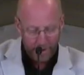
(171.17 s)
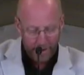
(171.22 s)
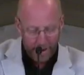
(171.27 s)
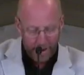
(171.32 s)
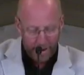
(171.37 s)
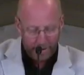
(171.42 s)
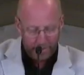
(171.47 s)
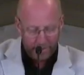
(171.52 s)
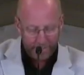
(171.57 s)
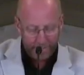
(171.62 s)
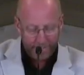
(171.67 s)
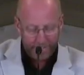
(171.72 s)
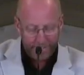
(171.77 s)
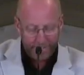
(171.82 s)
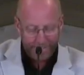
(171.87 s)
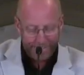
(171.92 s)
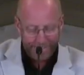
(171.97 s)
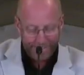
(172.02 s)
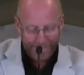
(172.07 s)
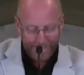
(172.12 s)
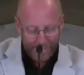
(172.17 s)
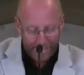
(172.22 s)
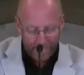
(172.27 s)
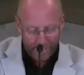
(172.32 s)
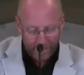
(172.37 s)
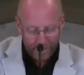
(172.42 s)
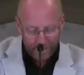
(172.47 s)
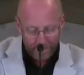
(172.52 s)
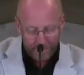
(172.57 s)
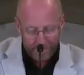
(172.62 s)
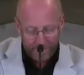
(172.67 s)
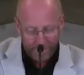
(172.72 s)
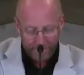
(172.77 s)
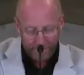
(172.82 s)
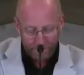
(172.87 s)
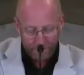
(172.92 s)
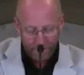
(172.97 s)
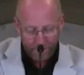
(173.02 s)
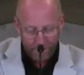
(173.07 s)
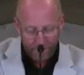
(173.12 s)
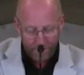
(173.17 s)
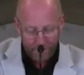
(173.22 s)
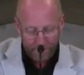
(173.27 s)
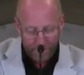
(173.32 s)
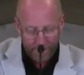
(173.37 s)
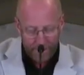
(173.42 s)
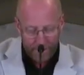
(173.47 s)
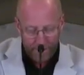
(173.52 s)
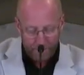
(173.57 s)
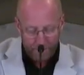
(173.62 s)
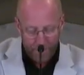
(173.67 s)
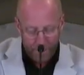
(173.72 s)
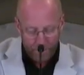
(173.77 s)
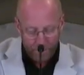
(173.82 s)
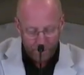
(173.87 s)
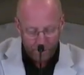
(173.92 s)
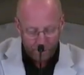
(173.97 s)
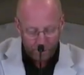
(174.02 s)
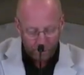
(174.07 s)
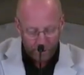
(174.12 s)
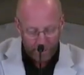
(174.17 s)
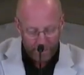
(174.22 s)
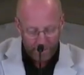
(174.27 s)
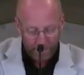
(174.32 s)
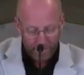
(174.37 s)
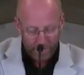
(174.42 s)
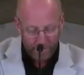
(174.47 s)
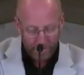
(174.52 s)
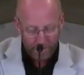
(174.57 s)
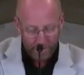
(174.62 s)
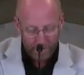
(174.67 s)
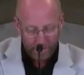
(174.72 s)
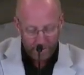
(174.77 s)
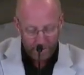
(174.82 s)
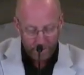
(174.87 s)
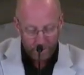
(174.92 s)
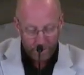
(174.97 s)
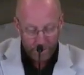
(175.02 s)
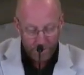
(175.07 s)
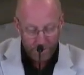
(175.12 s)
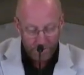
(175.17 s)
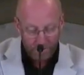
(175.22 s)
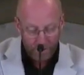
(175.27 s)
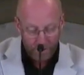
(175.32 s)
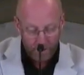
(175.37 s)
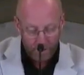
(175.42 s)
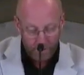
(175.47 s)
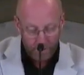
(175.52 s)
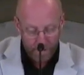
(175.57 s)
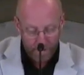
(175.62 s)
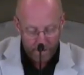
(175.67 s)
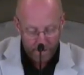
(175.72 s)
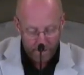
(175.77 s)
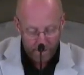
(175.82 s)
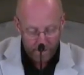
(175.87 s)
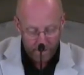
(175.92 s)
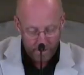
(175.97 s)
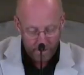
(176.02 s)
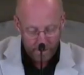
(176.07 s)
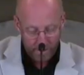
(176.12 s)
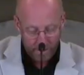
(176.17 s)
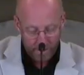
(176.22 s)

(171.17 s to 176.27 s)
having a desire to depart and be with Christ, which is far better.